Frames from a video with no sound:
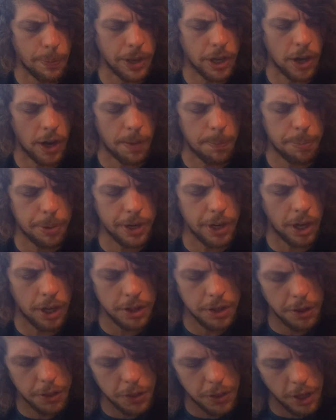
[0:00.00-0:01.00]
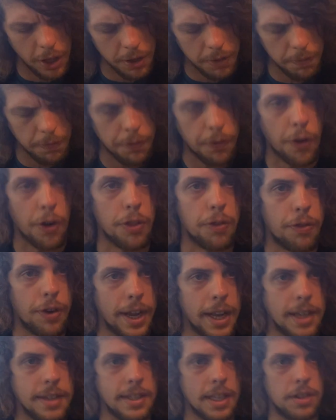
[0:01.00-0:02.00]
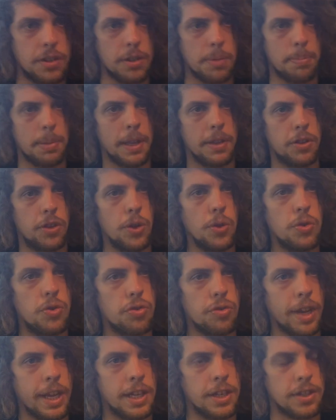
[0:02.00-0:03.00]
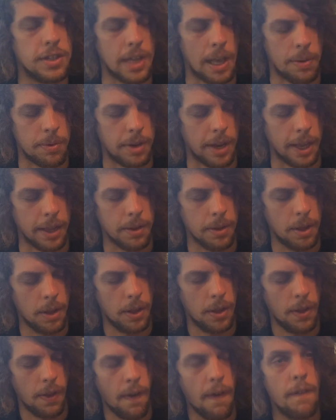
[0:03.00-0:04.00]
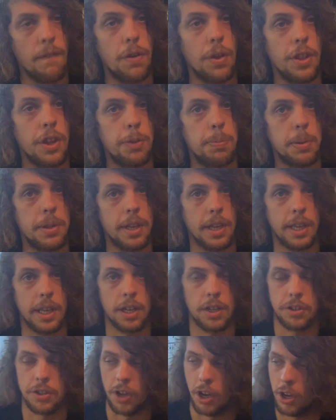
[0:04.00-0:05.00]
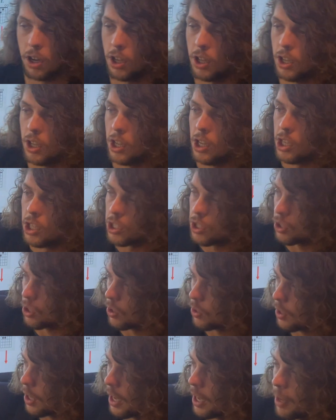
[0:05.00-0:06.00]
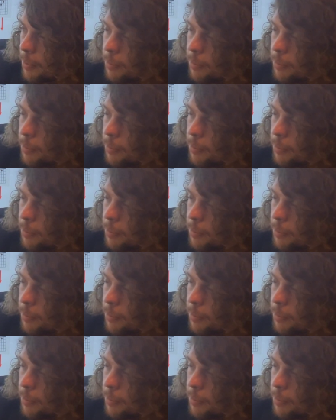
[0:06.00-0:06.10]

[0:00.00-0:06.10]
We can't put it on the 3rd and 4th fret because that's a bit too strange sounding for this particular song. So